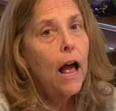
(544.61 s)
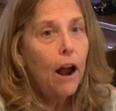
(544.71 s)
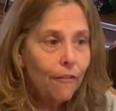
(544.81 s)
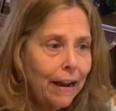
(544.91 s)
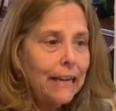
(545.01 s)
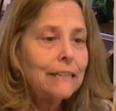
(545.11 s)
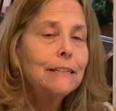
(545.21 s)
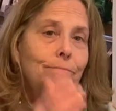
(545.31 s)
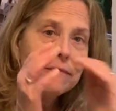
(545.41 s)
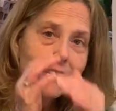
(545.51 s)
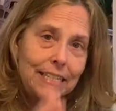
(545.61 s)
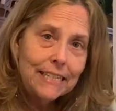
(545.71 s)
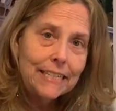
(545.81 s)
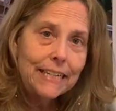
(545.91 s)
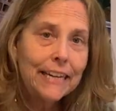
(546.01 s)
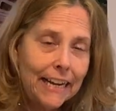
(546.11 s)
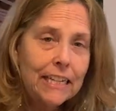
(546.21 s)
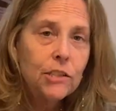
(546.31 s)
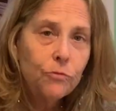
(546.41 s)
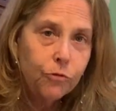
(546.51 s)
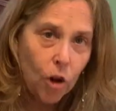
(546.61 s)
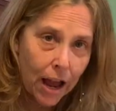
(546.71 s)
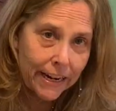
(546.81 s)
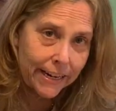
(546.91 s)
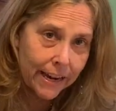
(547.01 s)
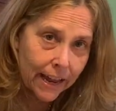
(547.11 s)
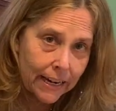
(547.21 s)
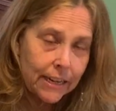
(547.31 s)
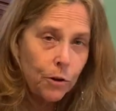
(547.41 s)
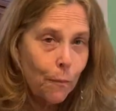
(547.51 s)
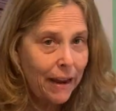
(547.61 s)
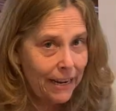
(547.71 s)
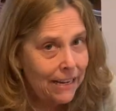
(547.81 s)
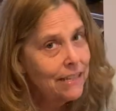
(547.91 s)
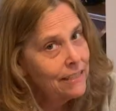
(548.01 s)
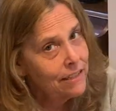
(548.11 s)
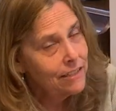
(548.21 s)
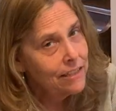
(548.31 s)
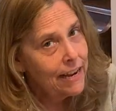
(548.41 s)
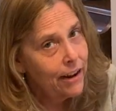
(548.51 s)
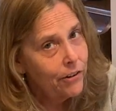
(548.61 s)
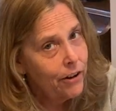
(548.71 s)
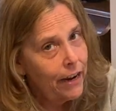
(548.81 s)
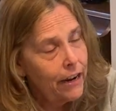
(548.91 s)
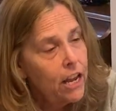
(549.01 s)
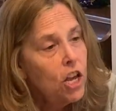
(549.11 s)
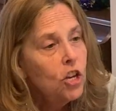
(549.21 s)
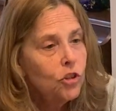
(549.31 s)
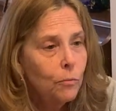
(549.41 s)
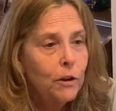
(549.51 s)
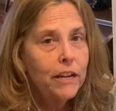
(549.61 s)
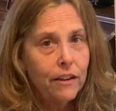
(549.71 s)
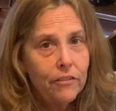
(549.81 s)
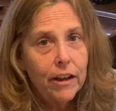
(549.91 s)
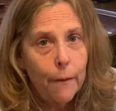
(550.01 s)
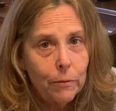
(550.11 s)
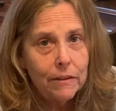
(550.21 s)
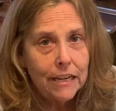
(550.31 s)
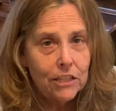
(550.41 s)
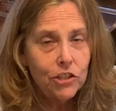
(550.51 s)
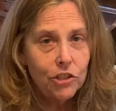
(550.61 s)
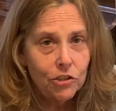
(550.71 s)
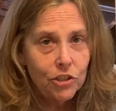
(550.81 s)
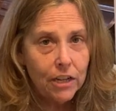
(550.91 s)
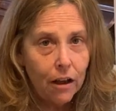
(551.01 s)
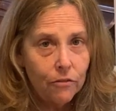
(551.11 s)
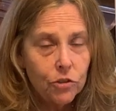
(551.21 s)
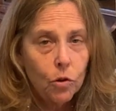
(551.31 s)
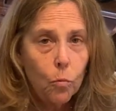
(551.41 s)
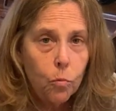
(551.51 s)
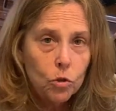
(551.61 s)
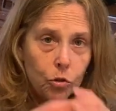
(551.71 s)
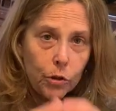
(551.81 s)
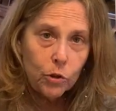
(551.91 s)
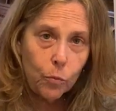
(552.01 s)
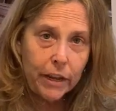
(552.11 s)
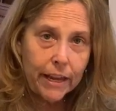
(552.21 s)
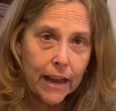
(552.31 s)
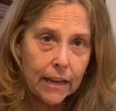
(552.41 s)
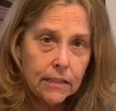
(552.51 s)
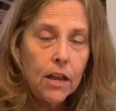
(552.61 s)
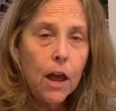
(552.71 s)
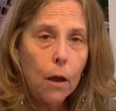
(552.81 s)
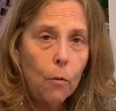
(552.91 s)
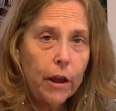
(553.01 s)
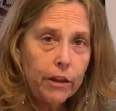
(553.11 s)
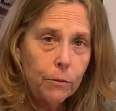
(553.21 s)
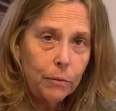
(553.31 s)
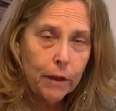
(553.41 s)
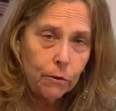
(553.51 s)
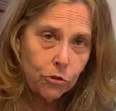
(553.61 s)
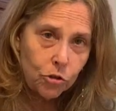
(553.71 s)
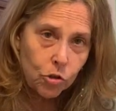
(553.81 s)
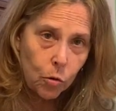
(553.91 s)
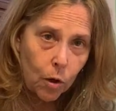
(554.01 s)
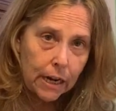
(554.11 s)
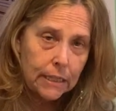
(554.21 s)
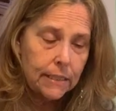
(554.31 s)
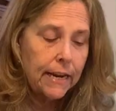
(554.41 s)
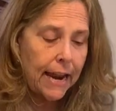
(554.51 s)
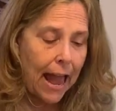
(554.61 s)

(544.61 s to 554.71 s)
All right, this is it. It's Friday night. You might get this on Saturday. So I'm gonna give you a couple days to yourself. So during the weekend, I want you to play with your toys